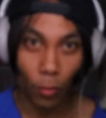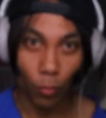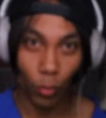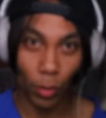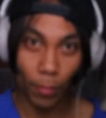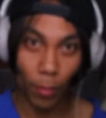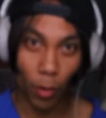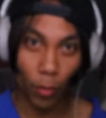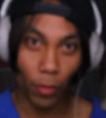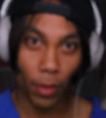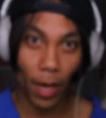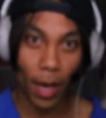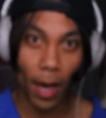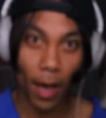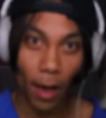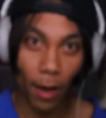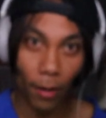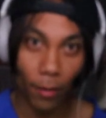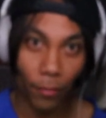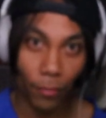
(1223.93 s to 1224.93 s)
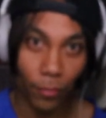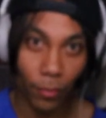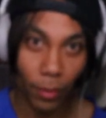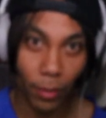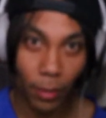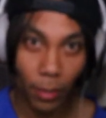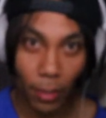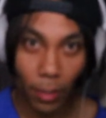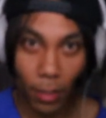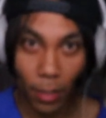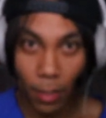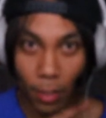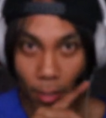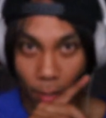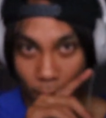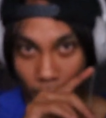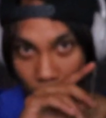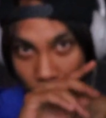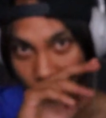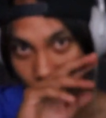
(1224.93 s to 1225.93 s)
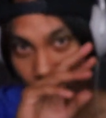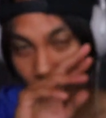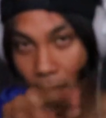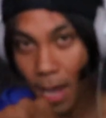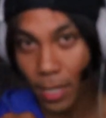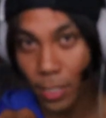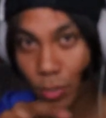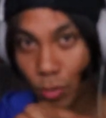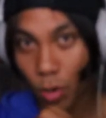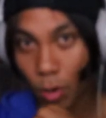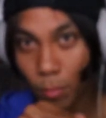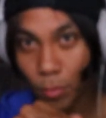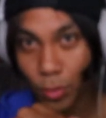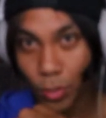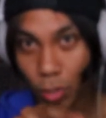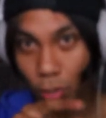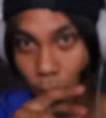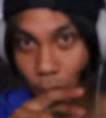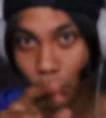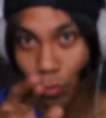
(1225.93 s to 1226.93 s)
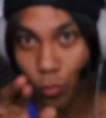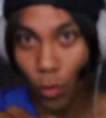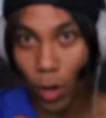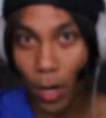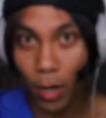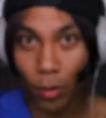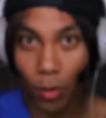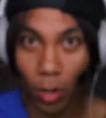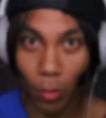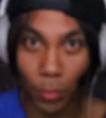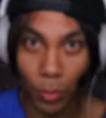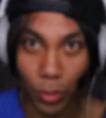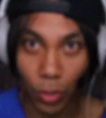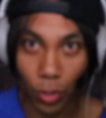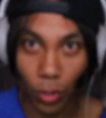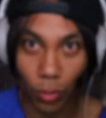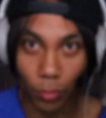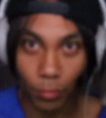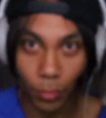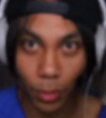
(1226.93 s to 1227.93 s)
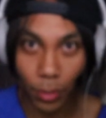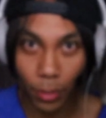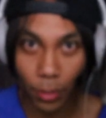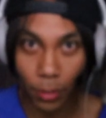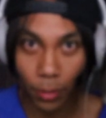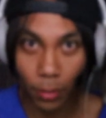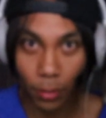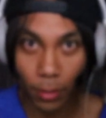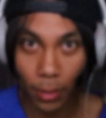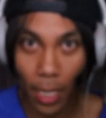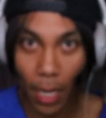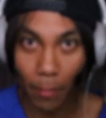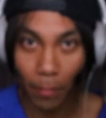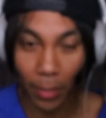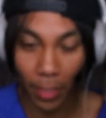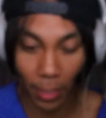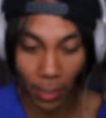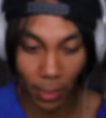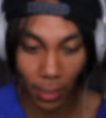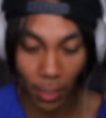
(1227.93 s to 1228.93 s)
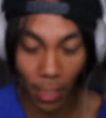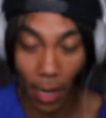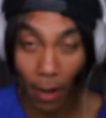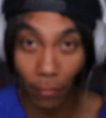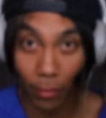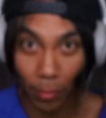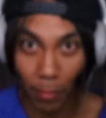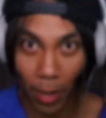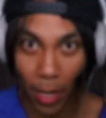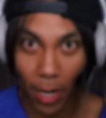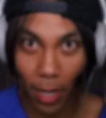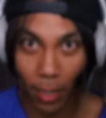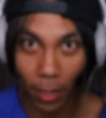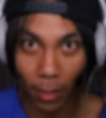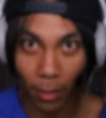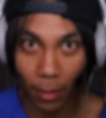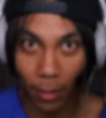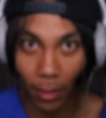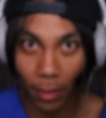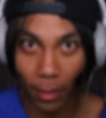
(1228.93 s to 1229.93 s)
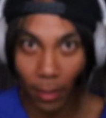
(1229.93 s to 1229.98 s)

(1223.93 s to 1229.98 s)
we both have X chromosomes and Y chromosomes. That means every man